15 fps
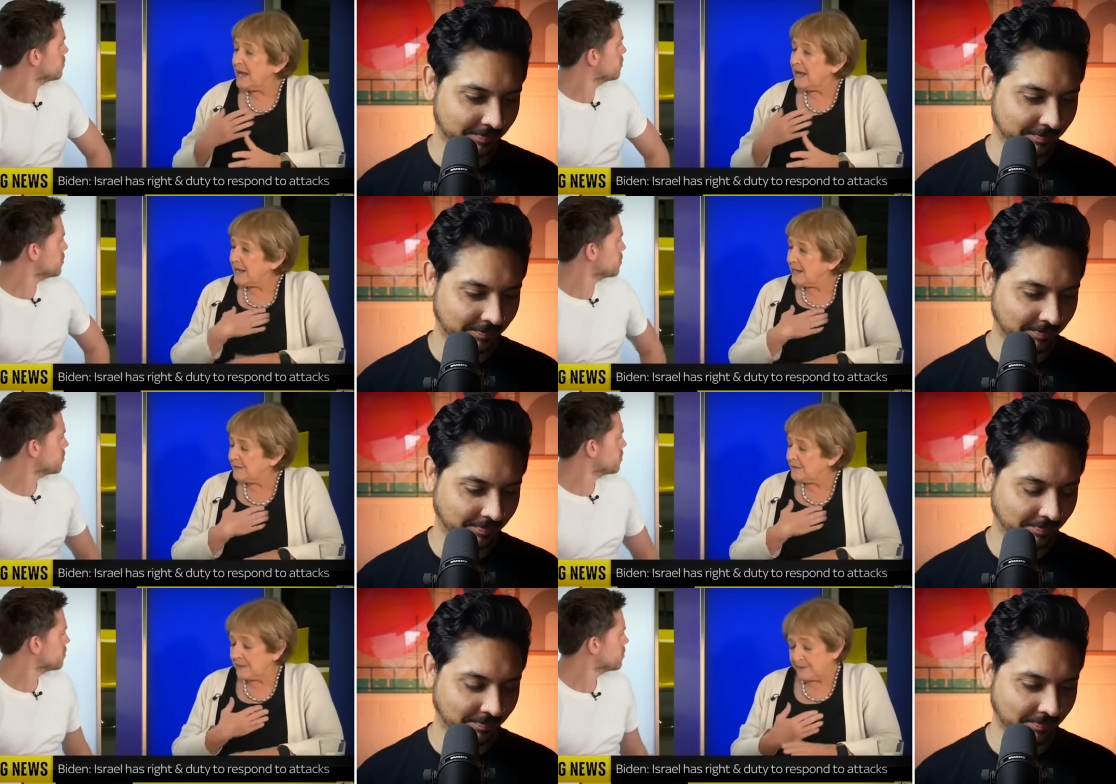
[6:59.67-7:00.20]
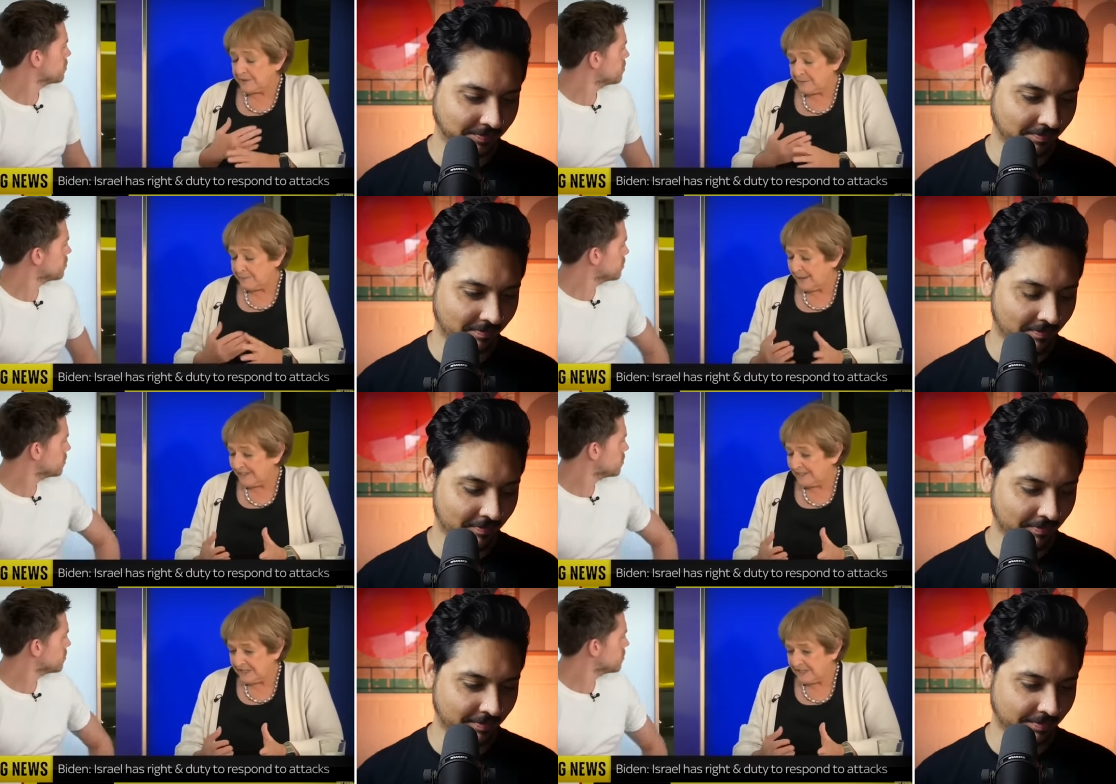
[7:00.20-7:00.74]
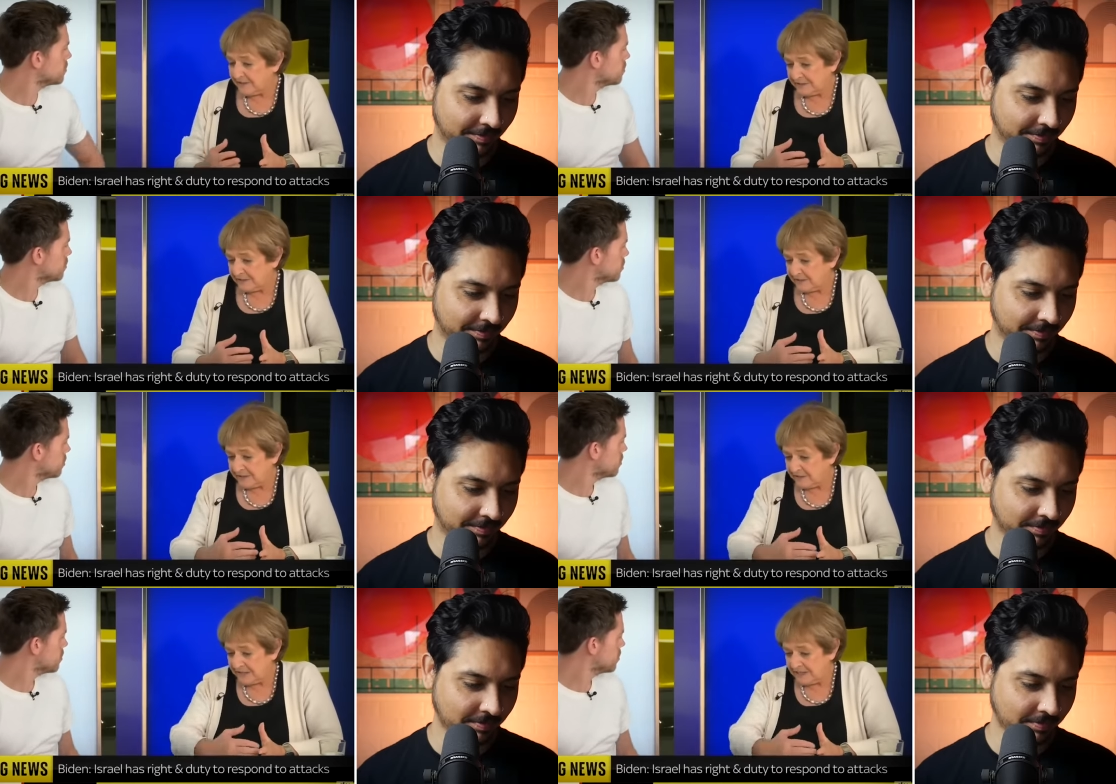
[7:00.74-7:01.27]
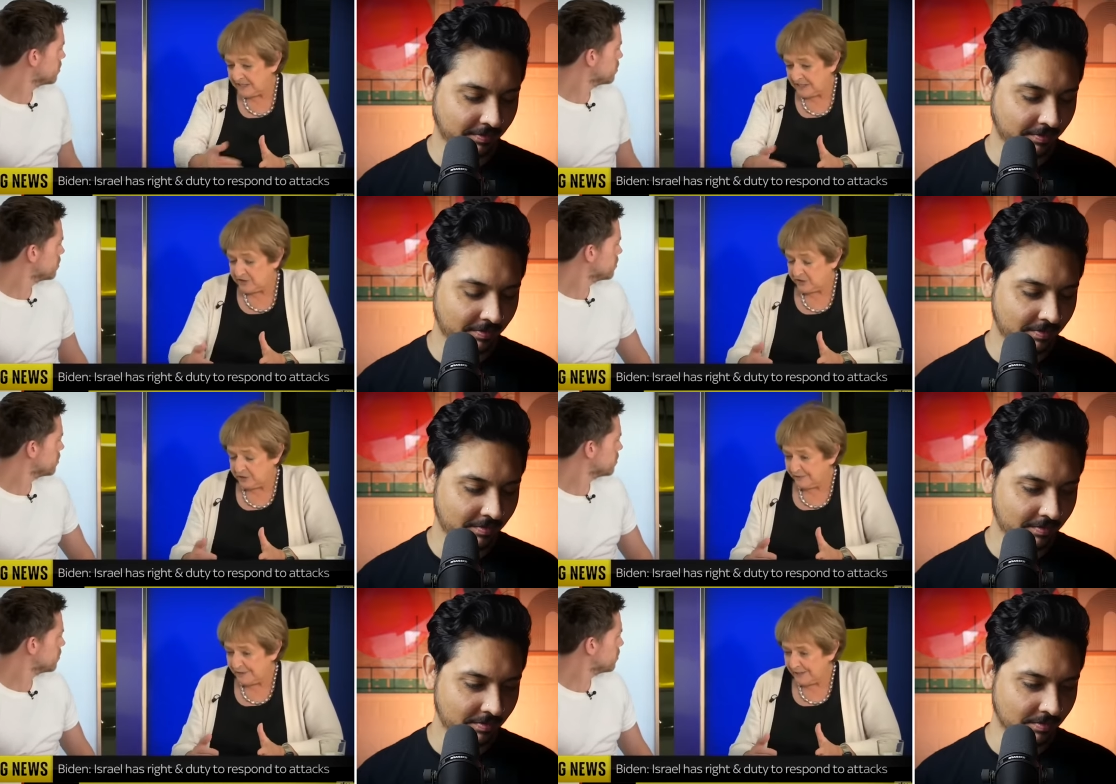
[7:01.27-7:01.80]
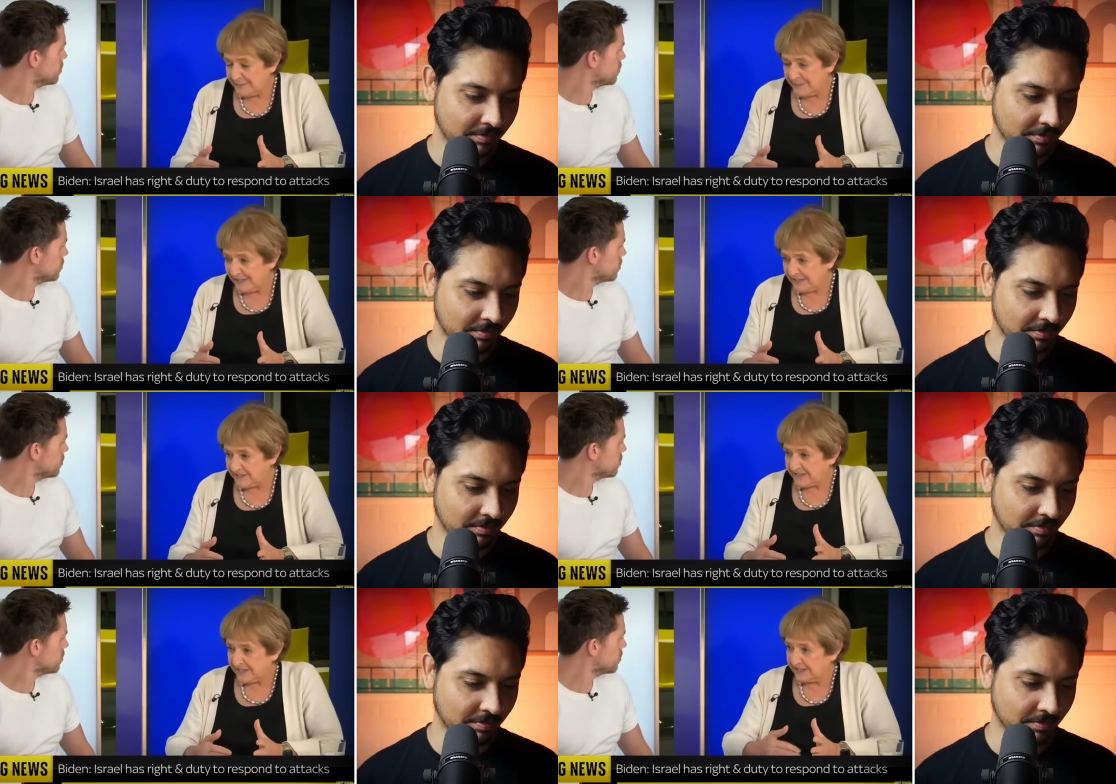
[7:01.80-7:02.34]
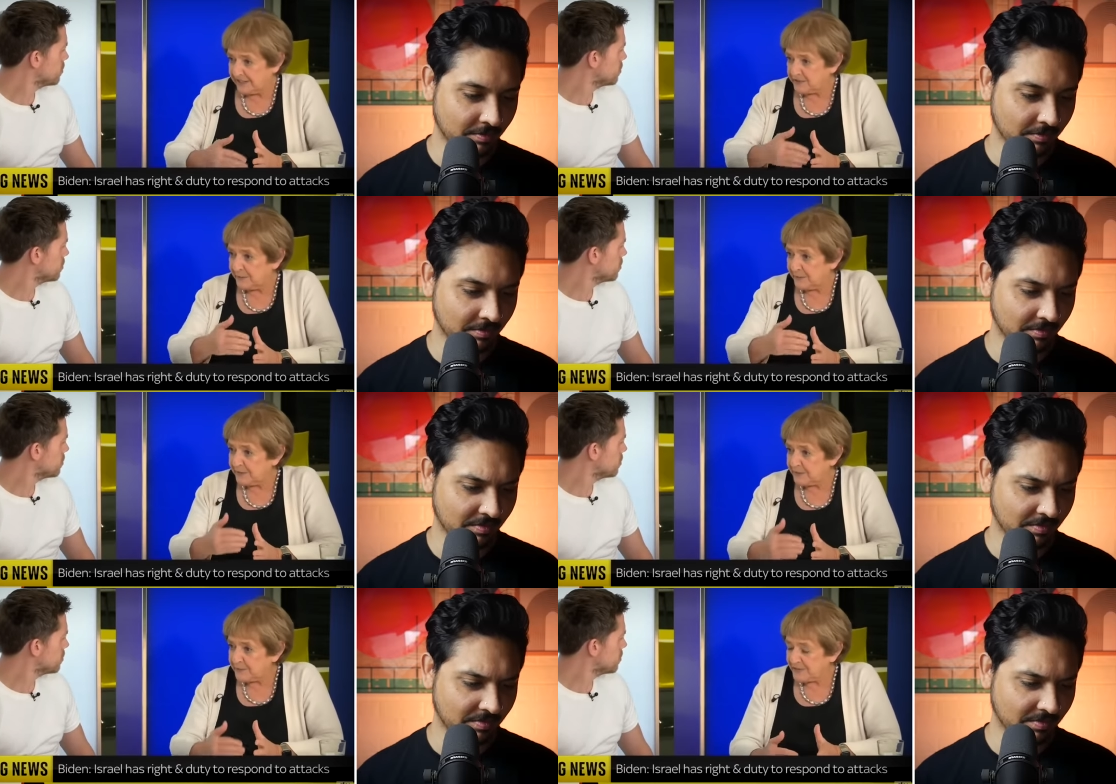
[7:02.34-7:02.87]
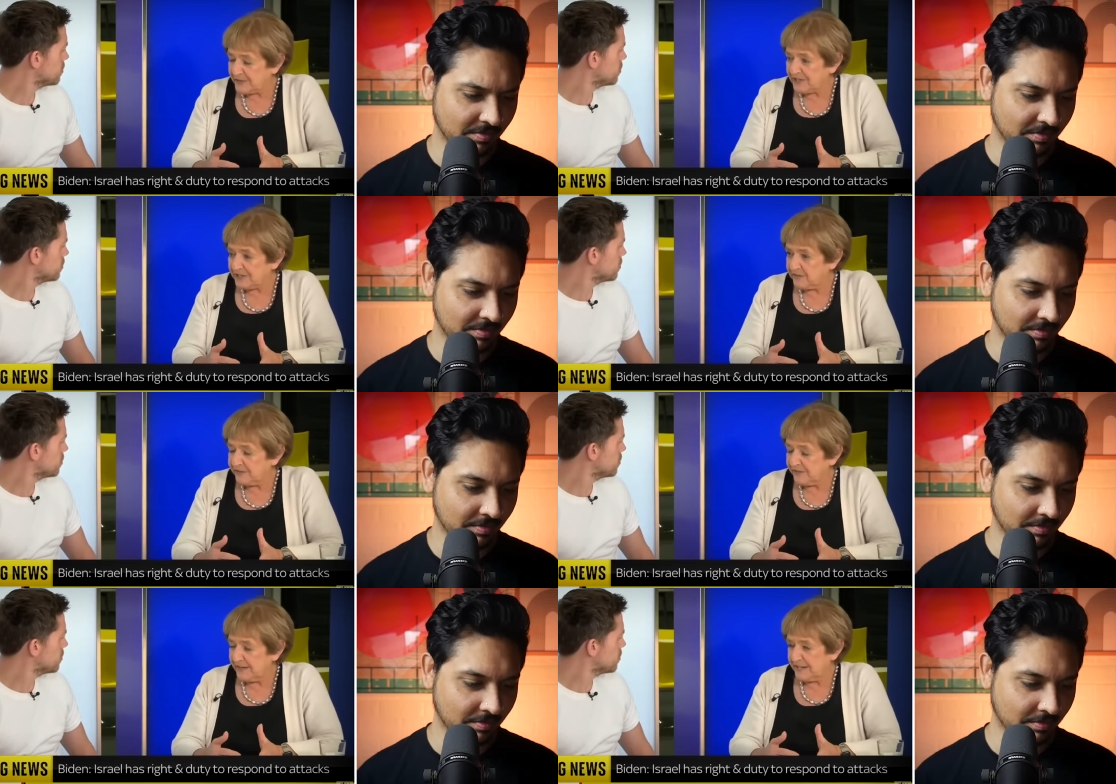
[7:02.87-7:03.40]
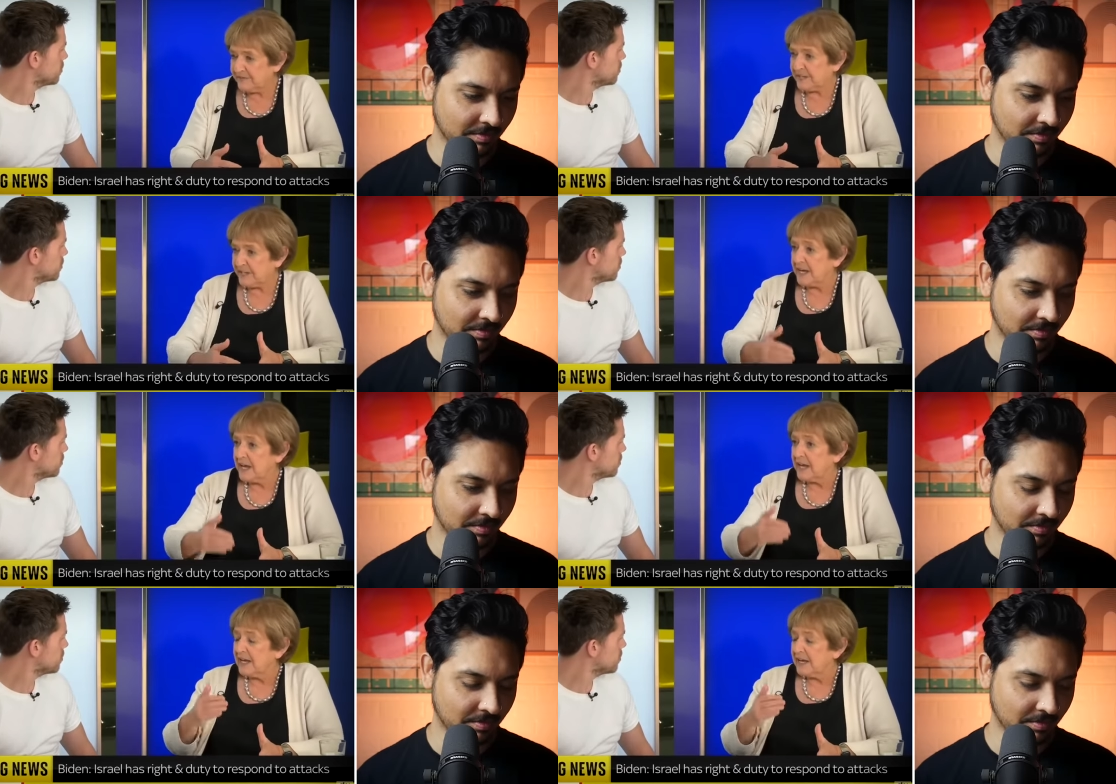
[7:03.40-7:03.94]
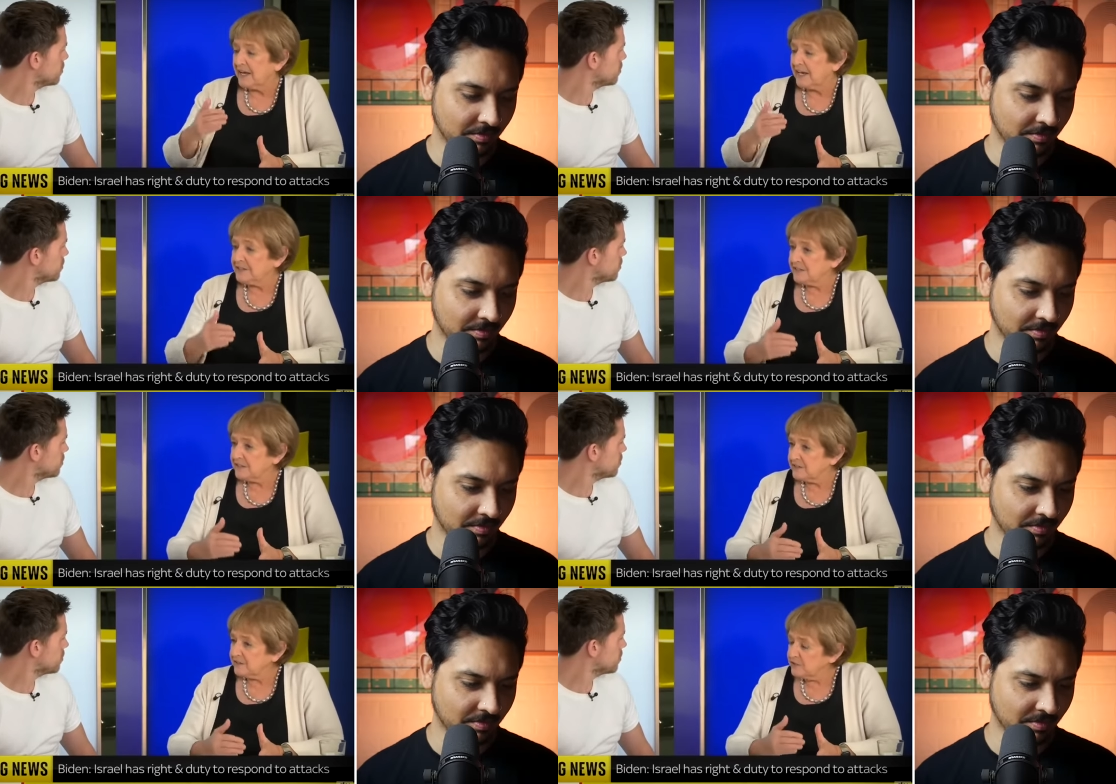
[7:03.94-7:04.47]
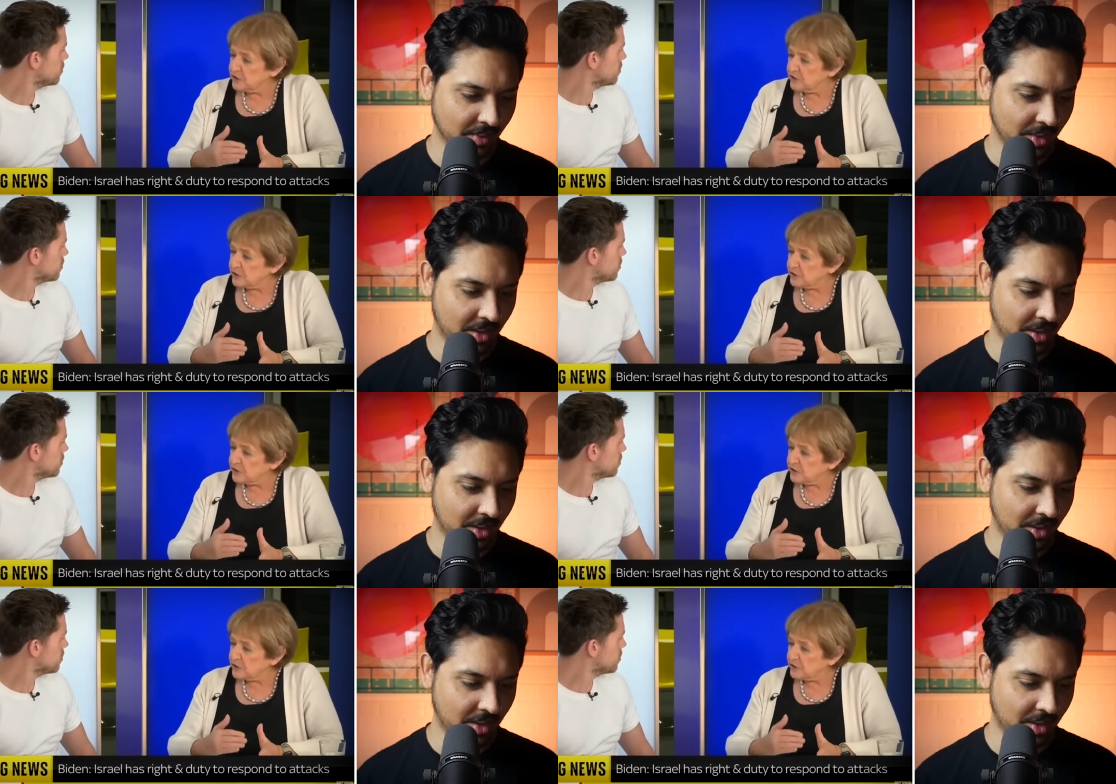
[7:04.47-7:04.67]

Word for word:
Speaker 1: I, uh, the the issue around Palestine, it's been an obsession forever, and you